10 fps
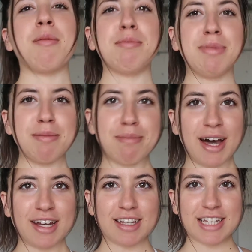I'm gonna be
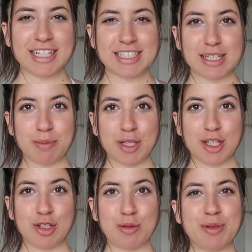modeling some of
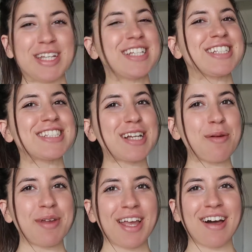the new pieces
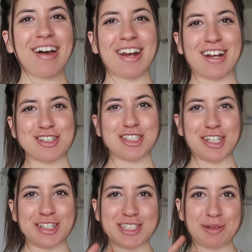coming out, and I'll show
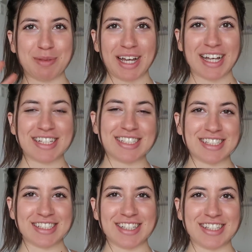you some behind
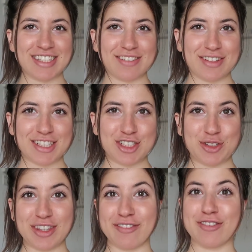the scenes of us
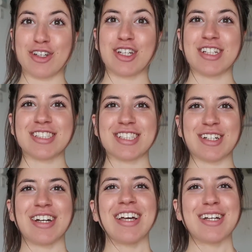doing the photos.
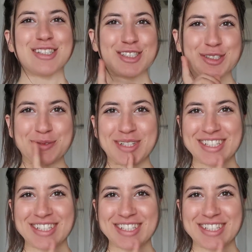So, super